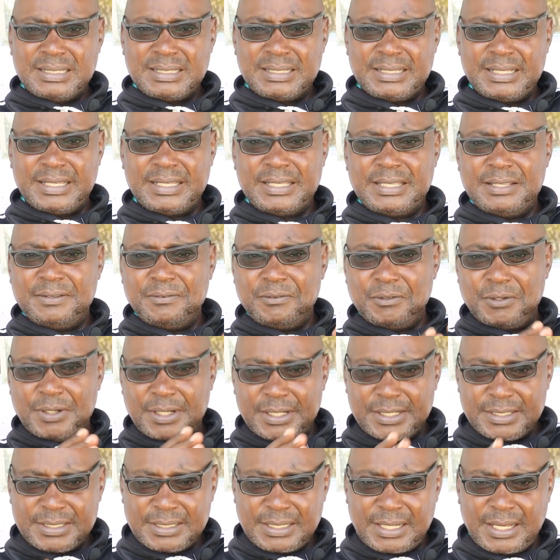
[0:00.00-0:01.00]
They give
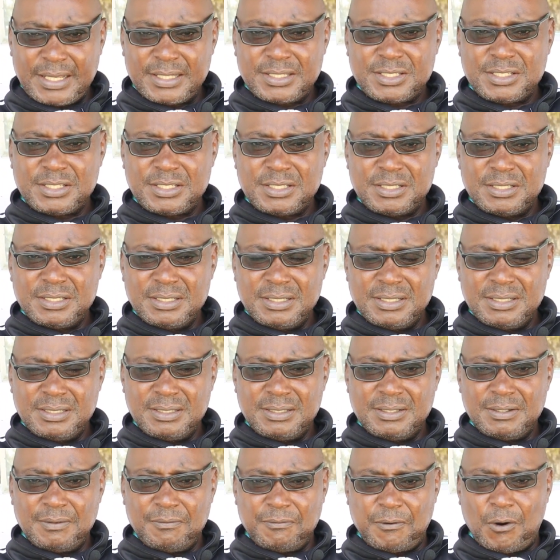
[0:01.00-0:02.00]
your research
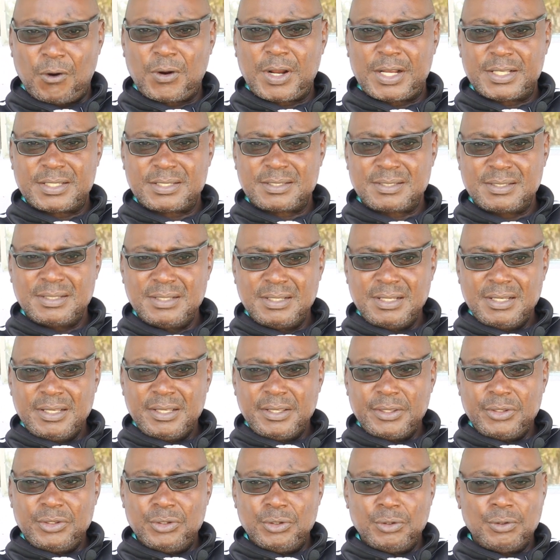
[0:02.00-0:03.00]
focus.
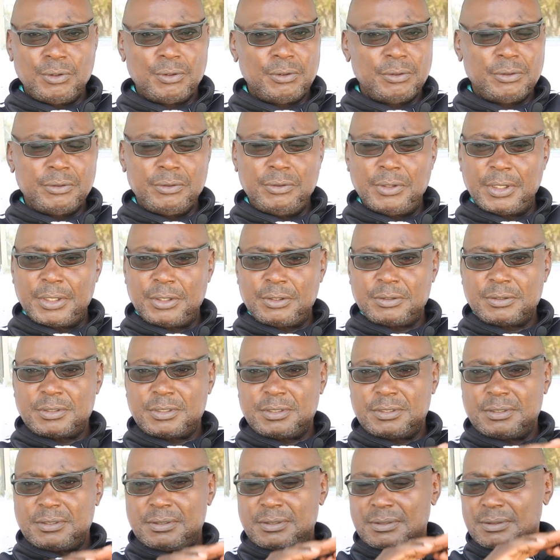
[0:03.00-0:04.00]
You know, you're
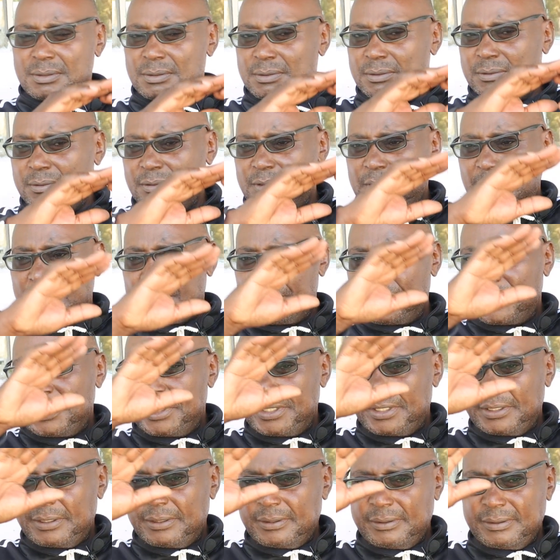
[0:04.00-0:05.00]
not
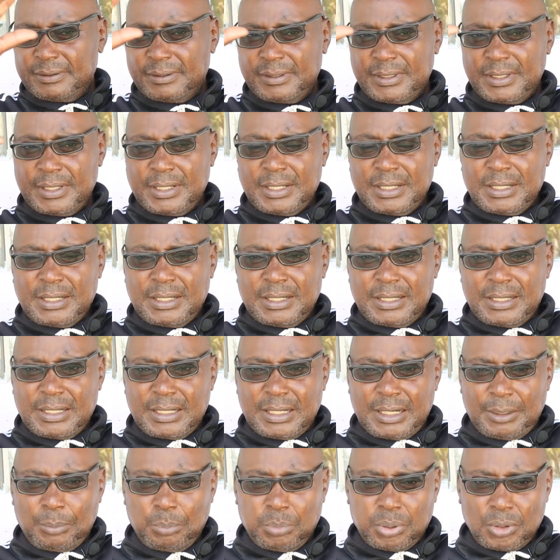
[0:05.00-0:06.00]
tackling
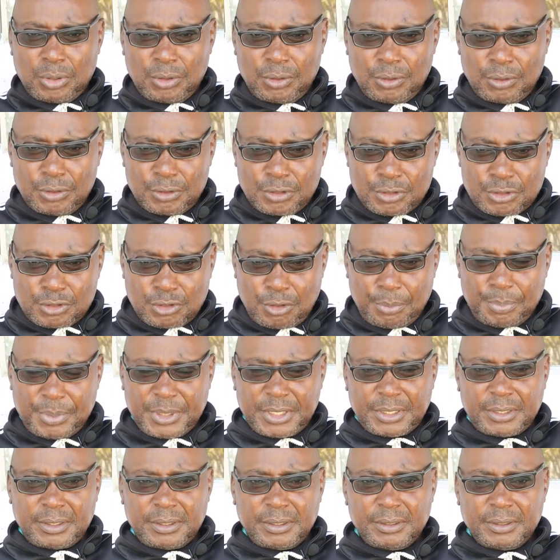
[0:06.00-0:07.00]
a broad topic.